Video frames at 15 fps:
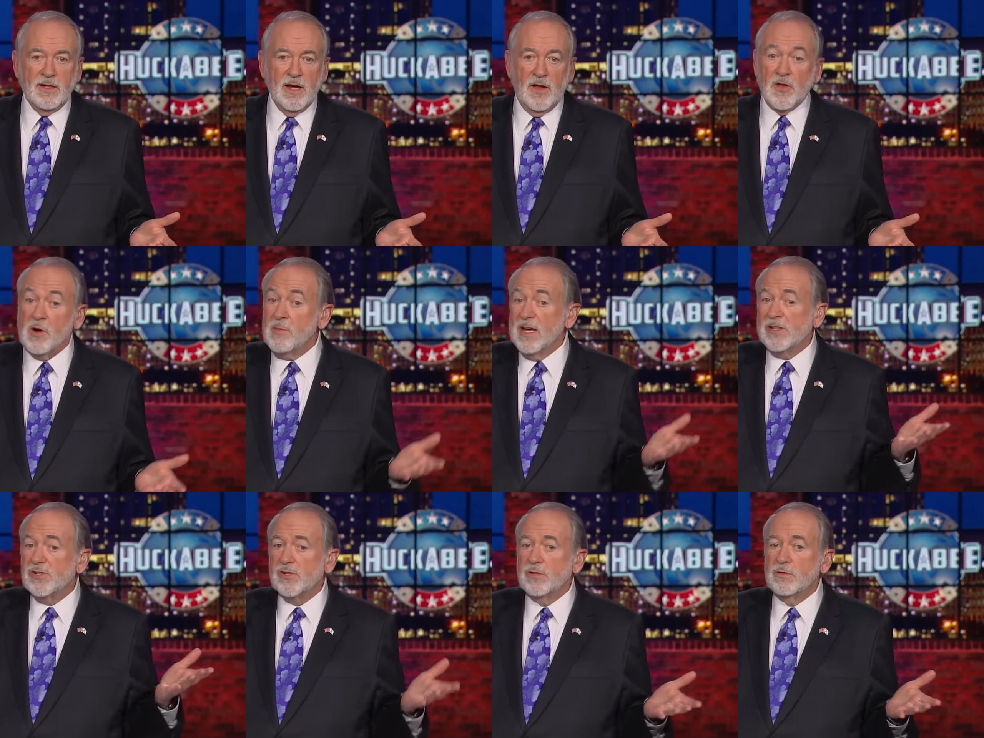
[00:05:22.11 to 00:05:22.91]
And there may
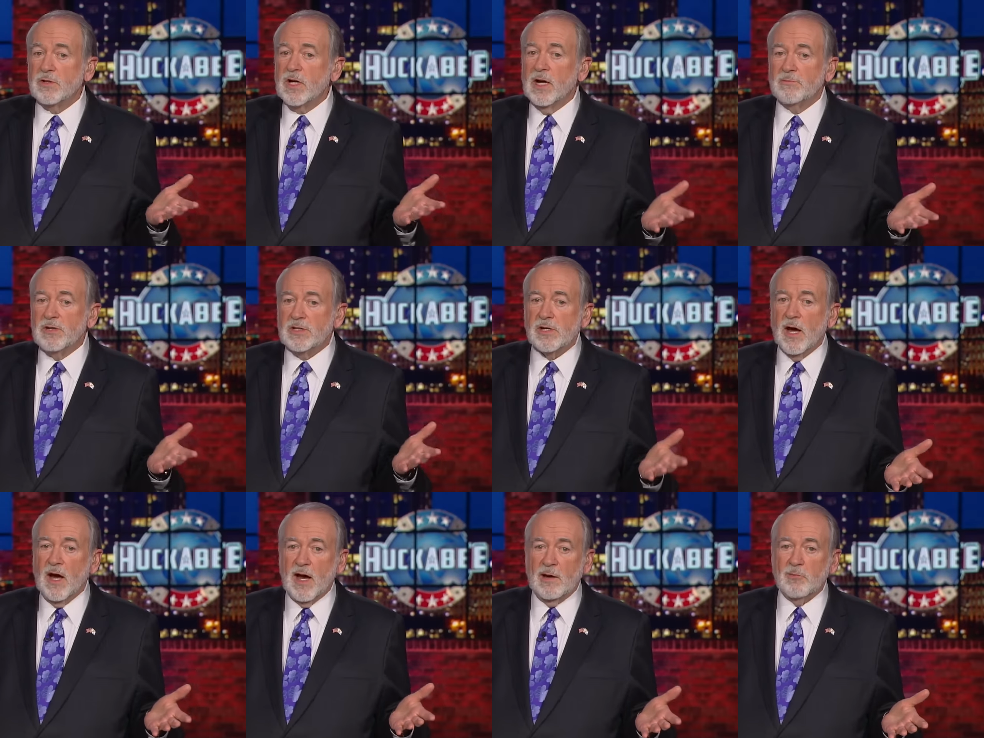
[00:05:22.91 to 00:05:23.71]
soon come the
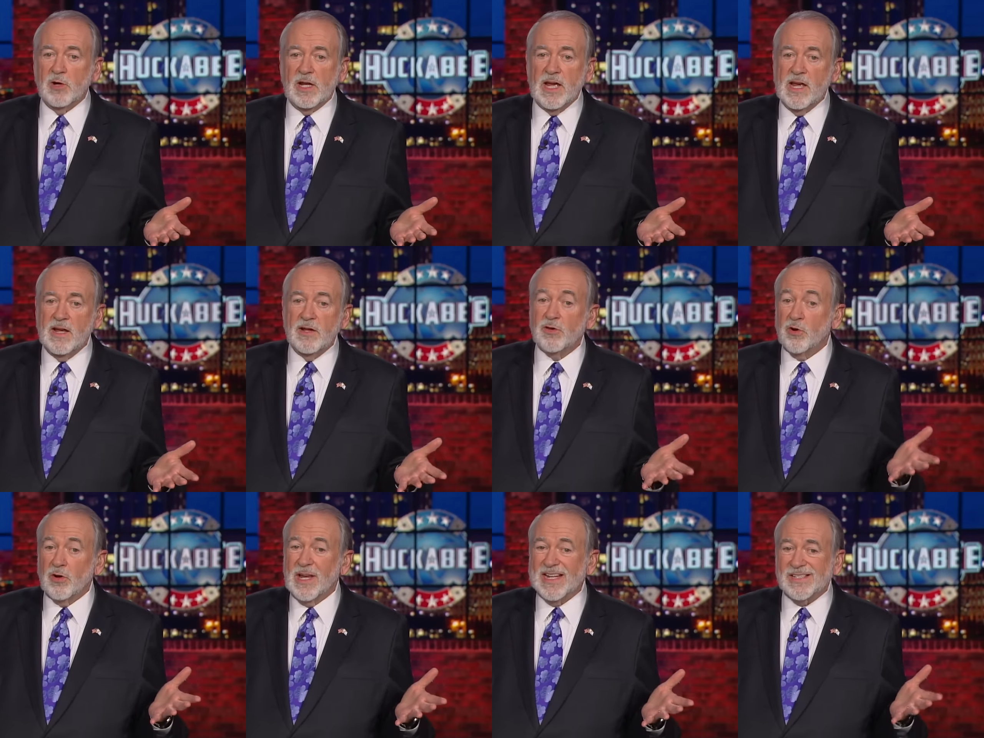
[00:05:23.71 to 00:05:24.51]
time when He
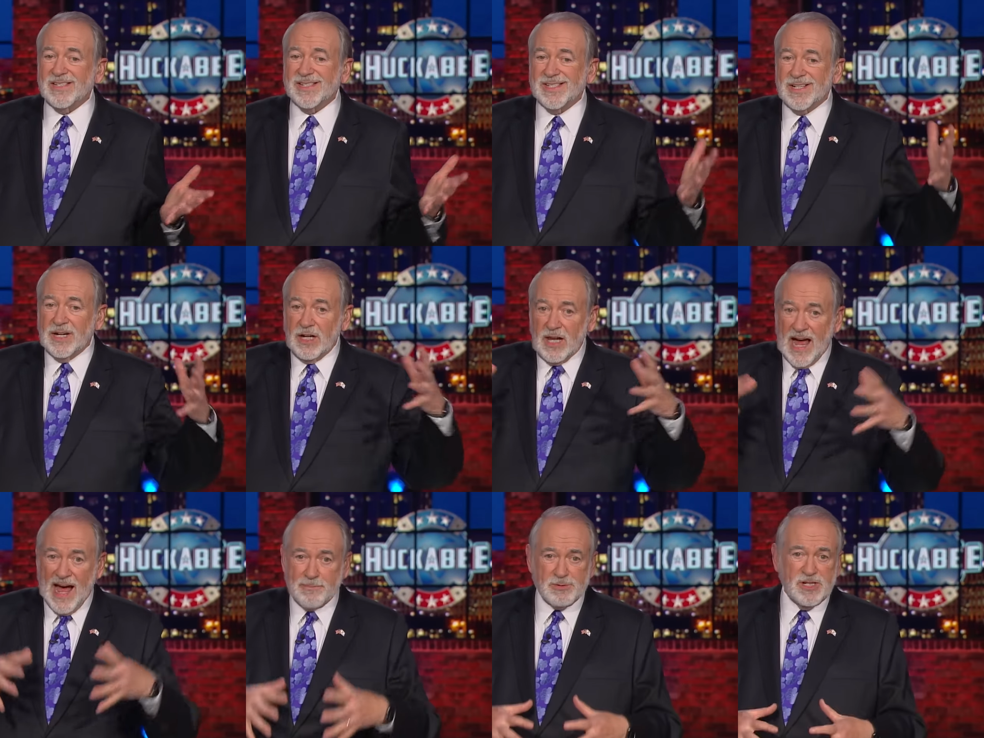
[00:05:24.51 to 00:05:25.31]
either lets us
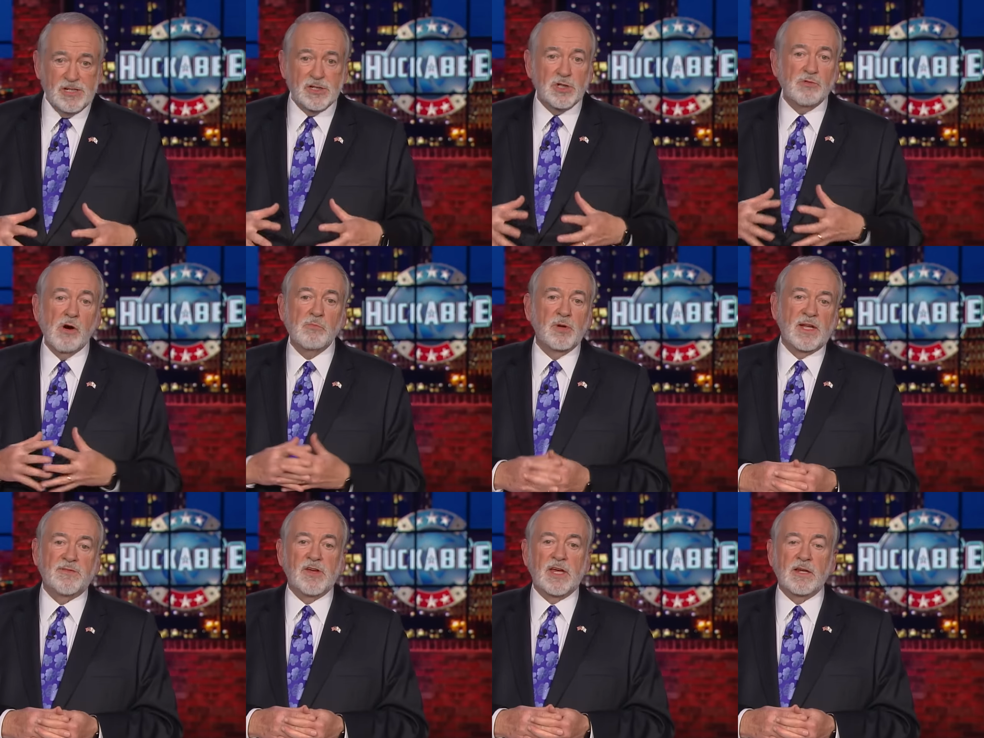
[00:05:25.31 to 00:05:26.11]
collapse into
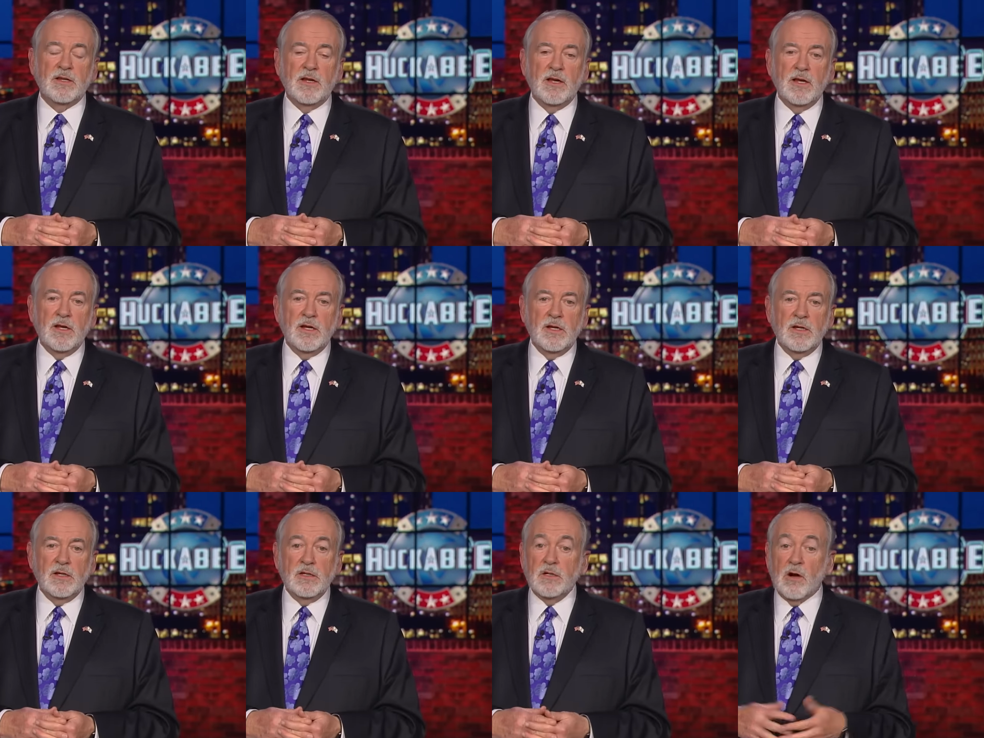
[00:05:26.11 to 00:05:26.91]
oblivion,
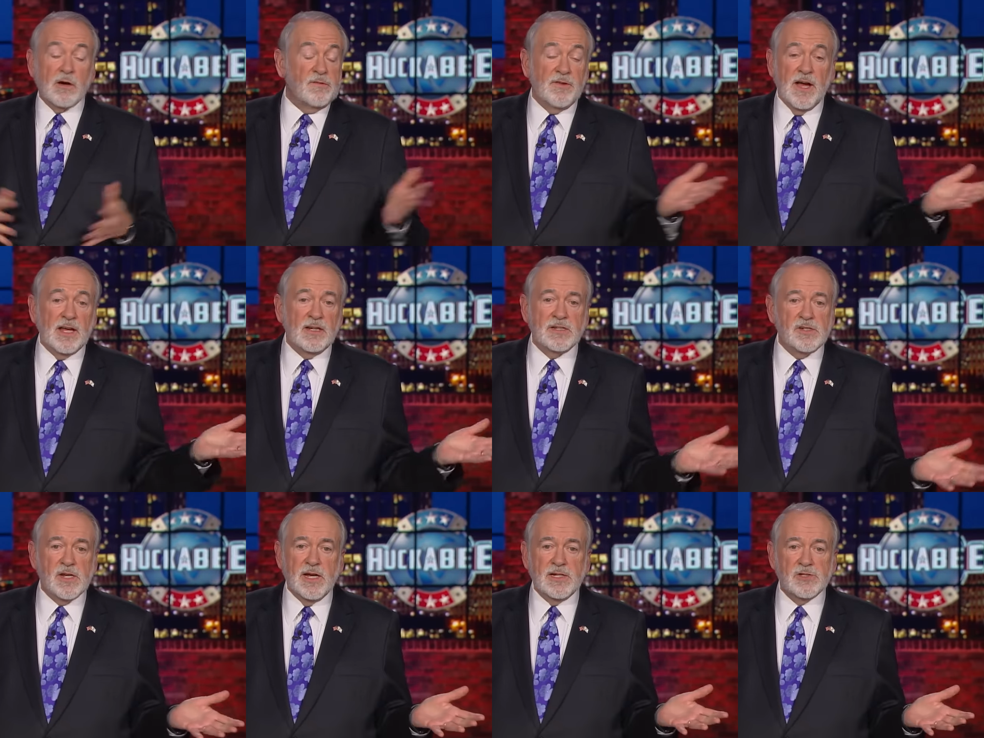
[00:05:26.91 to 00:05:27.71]
or He finally
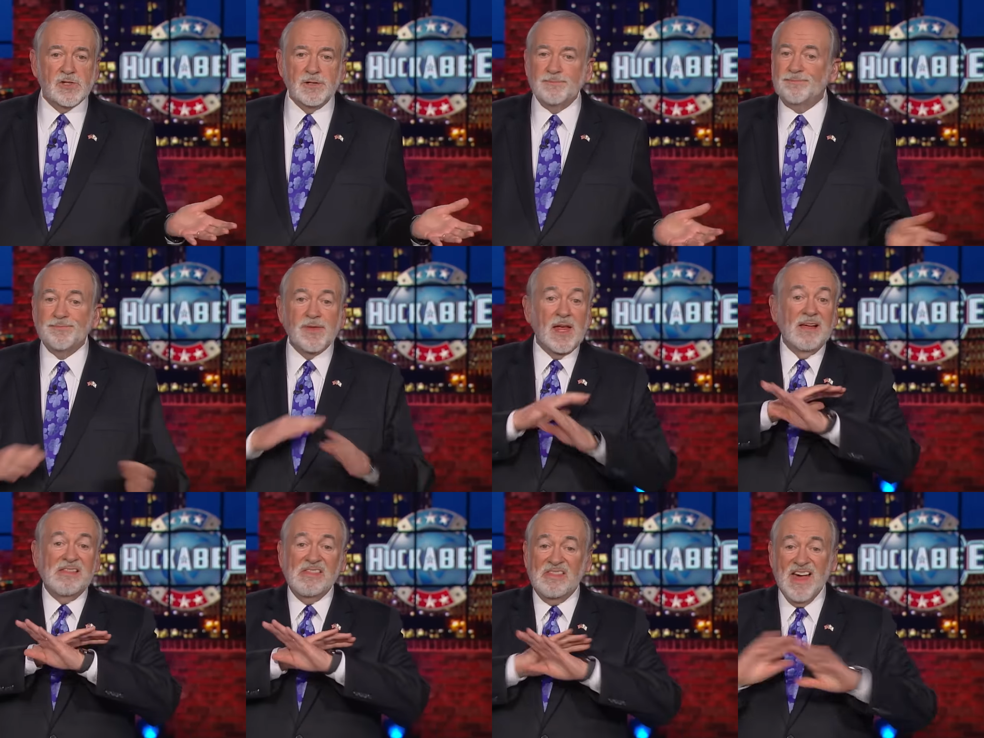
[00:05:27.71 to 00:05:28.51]
says,
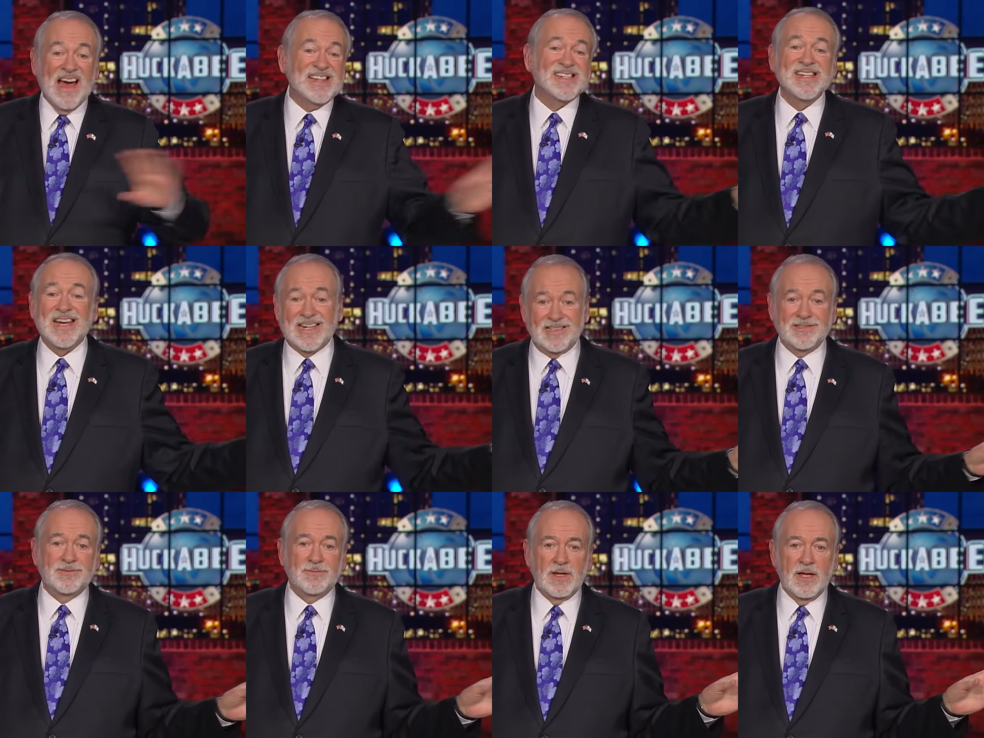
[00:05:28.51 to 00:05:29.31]
that's it.
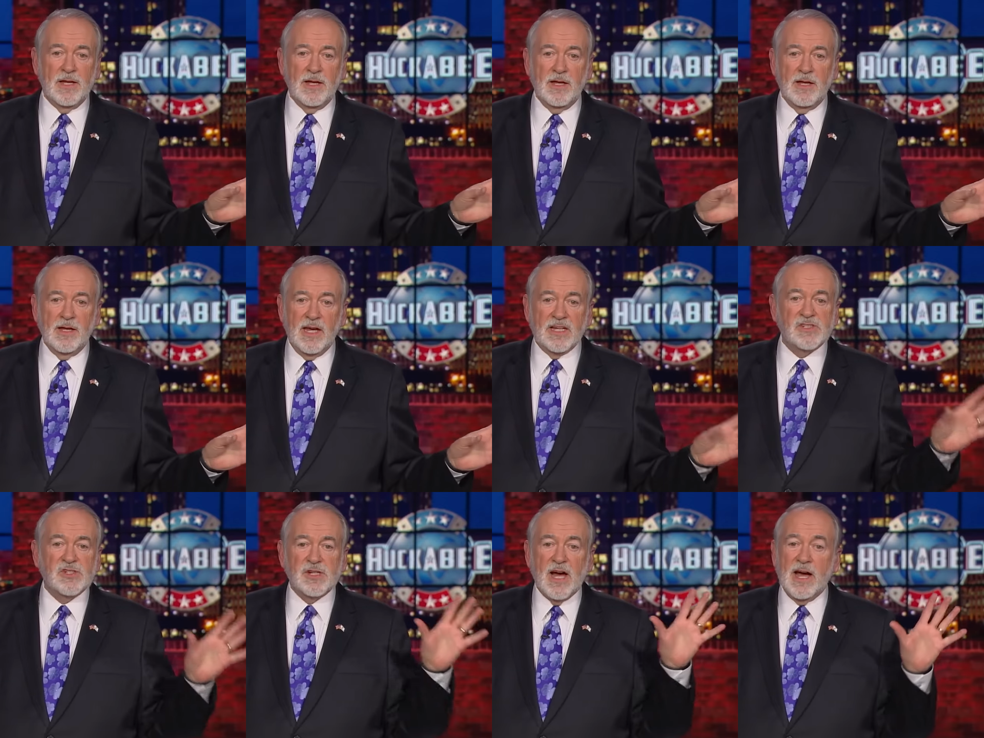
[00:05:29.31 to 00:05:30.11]

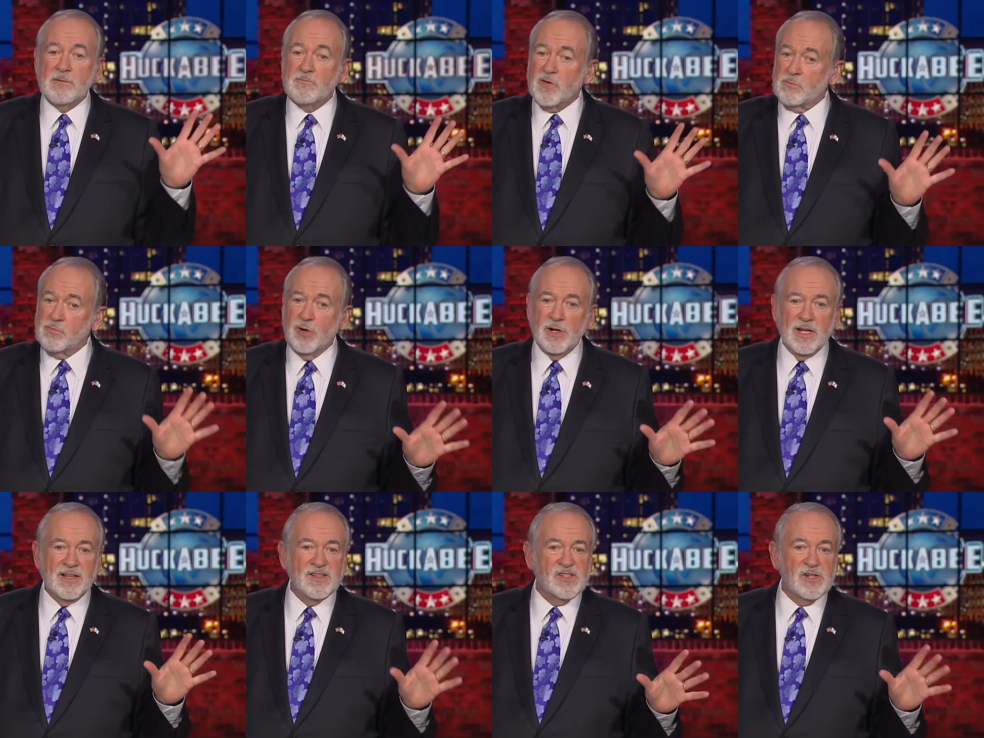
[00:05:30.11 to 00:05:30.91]
It's time for
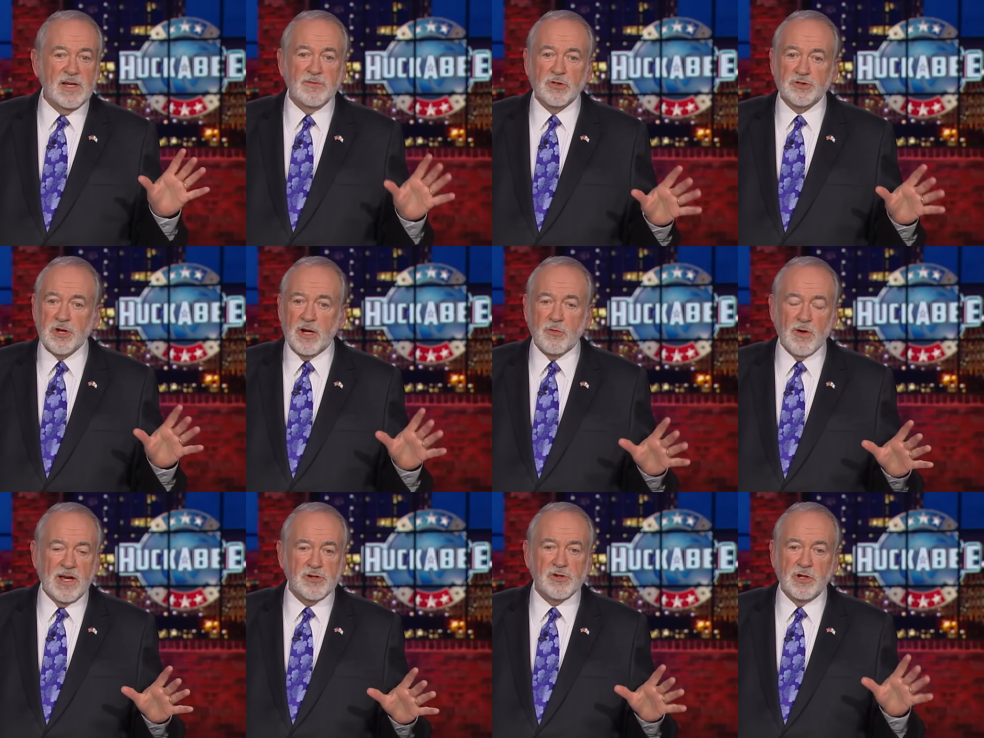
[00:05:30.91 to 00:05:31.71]
putting this evil
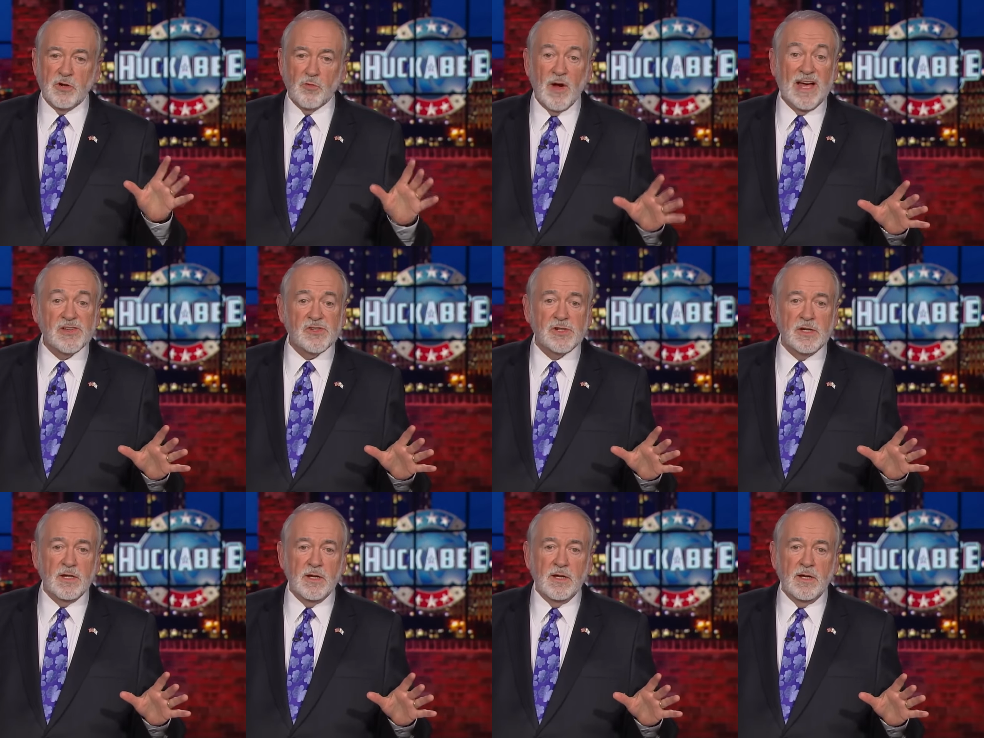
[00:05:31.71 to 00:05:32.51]
generation to rest,